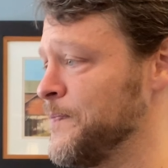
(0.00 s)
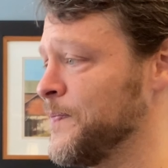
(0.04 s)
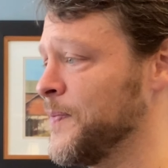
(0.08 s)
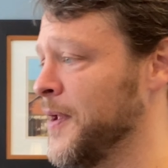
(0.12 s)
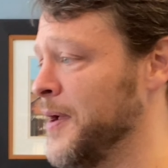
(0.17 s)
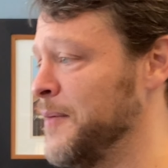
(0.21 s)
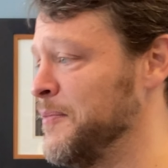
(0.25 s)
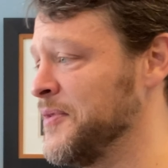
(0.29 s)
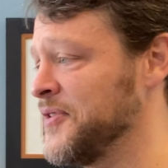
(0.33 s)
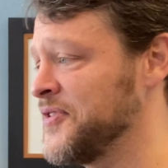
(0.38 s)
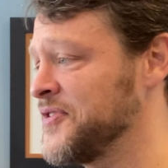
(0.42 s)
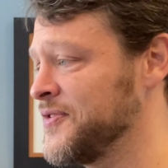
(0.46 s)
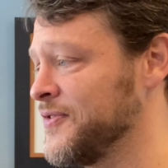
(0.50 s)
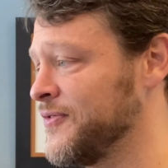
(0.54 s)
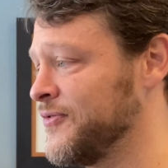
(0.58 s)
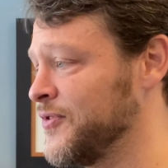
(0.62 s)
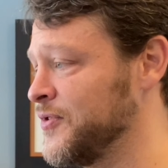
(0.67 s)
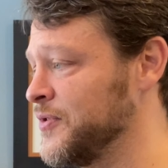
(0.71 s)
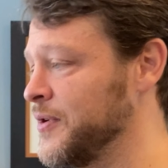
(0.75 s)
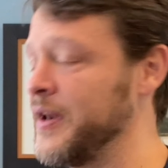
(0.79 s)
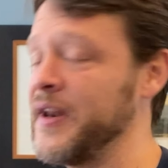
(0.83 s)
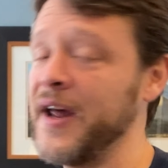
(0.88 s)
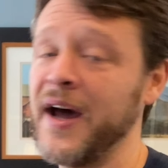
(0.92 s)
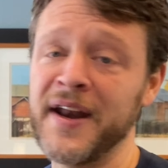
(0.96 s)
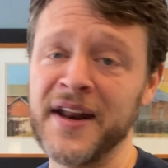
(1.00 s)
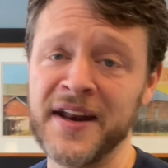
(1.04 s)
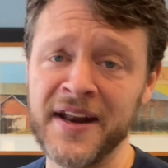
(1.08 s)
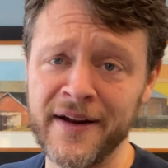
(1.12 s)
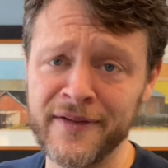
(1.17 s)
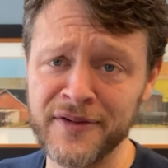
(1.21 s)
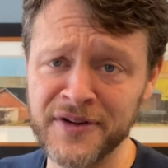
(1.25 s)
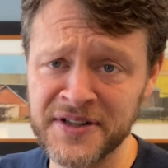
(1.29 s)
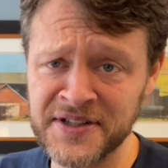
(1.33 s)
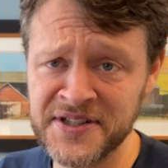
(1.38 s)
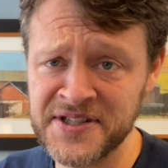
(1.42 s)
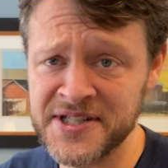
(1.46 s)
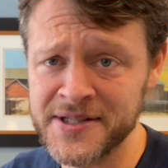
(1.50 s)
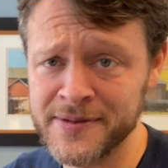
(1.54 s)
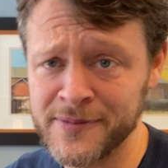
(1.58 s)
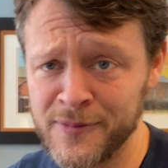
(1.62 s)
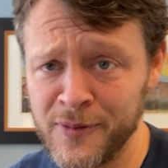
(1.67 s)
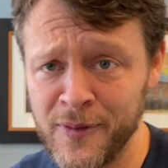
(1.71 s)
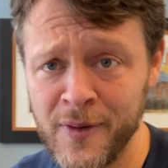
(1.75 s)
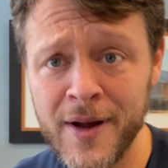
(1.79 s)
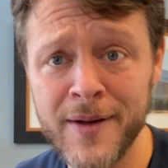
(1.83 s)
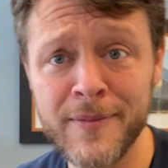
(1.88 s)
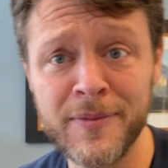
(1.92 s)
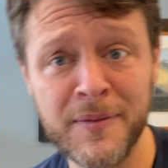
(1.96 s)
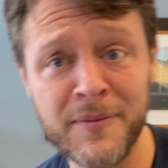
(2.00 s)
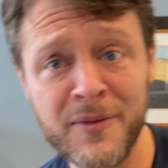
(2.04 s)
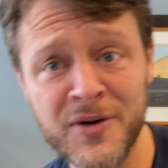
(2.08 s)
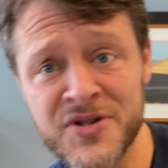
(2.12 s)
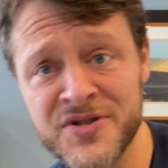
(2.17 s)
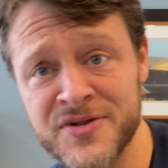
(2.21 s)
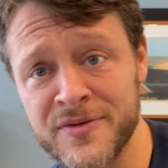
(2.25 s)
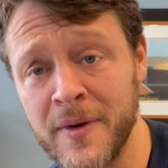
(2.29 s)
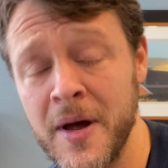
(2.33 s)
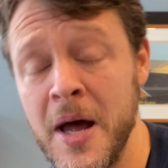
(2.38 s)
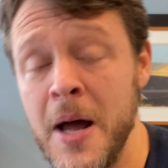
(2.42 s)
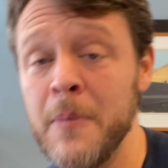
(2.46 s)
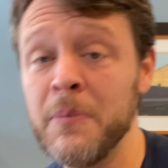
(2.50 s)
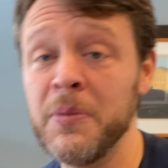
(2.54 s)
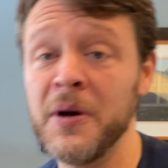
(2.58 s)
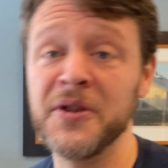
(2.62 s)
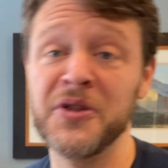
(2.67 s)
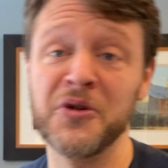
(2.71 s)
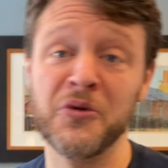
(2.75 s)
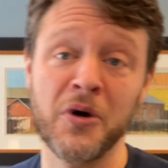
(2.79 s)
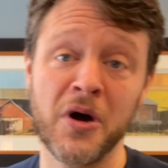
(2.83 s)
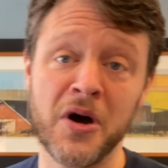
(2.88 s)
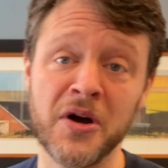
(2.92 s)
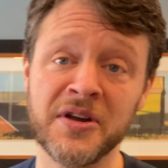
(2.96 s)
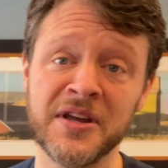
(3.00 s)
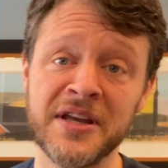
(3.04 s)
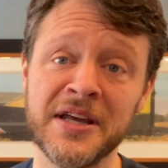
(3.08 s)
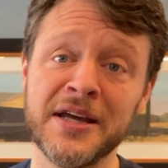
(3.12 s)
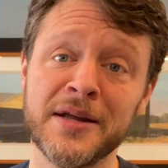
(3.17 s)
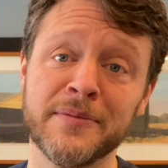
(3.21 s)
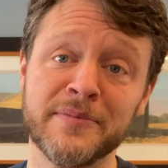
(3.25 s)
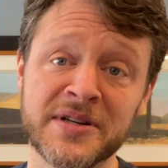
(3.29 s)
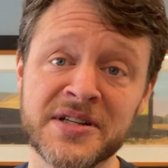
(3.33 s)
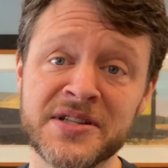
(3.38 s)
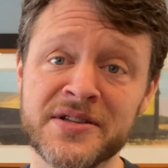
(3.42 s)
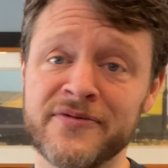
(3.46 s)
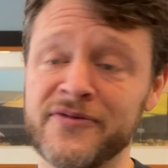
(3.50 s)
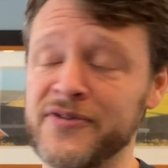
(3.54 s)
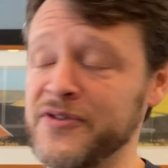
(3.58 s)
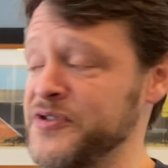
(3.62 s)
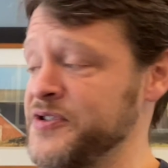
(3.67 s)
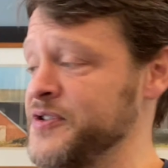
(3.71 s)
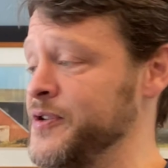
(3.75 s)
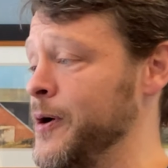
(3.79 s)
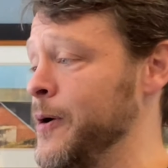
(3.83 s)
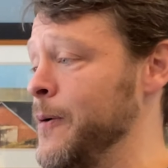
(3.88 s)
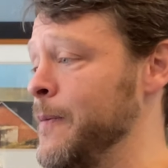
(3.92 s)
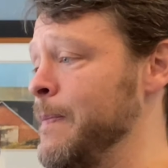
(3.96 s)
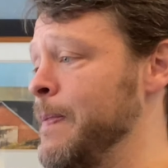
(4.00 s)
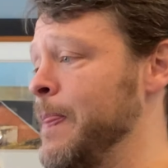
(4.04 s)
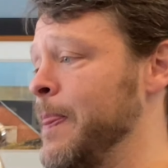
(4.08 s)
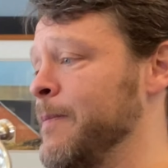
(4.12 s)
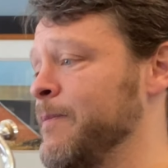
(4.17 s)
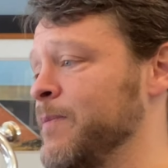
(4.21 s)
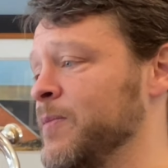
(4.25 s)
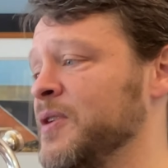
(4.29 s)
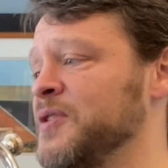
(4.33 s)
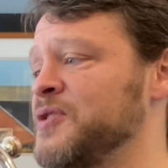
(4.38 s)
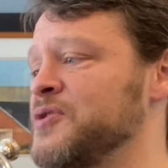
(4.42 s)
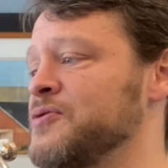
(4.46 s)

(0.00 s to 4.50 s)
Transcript: I missed the first, not in every conceivable way, but most of them. Played the wrong key and missed the first note. Let's